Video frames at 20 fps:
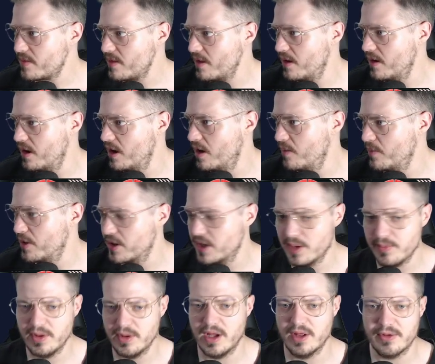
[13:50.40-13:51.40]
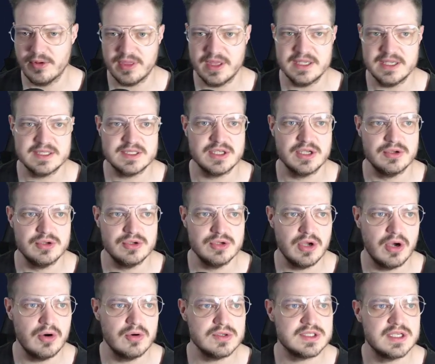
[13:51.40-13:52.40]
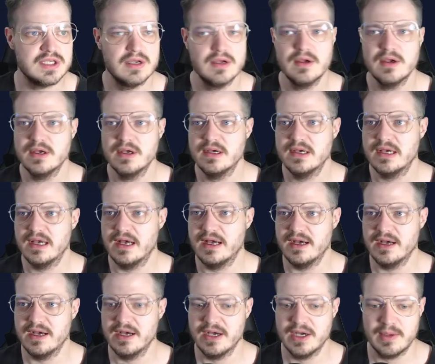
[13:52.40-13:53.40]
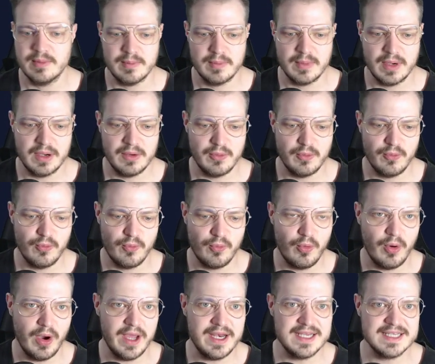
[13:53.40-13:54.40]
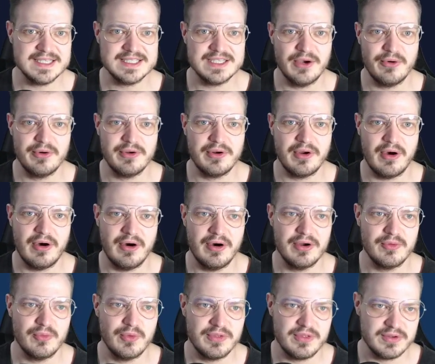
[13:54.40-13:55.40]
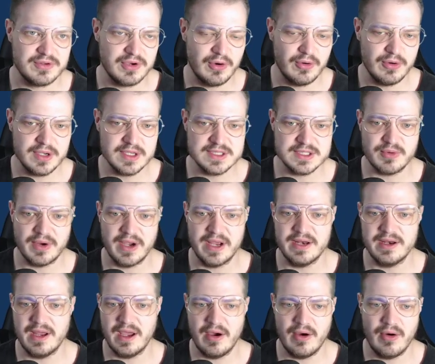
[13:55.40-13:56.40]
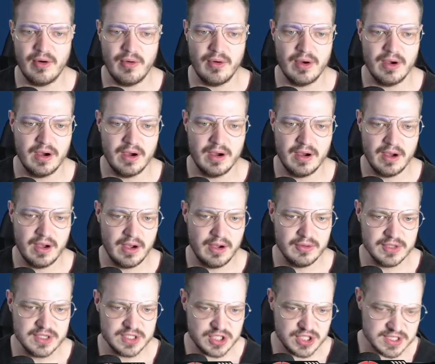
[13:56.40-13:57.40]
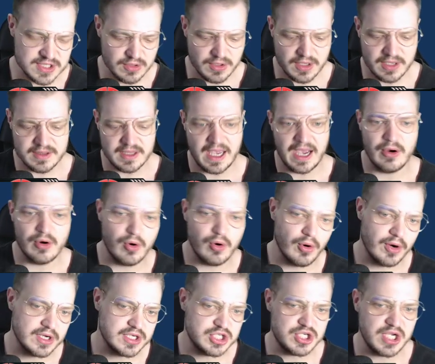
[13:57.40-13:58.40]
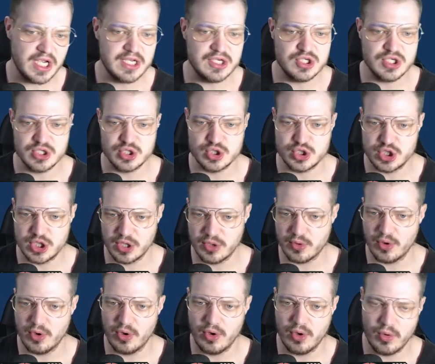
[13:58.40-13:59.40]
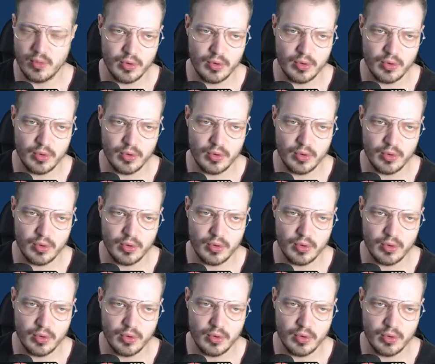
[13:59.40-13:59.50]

A couple other things to note. What is going on with the tokens right now? Let's just look at the Alcor exchange in general.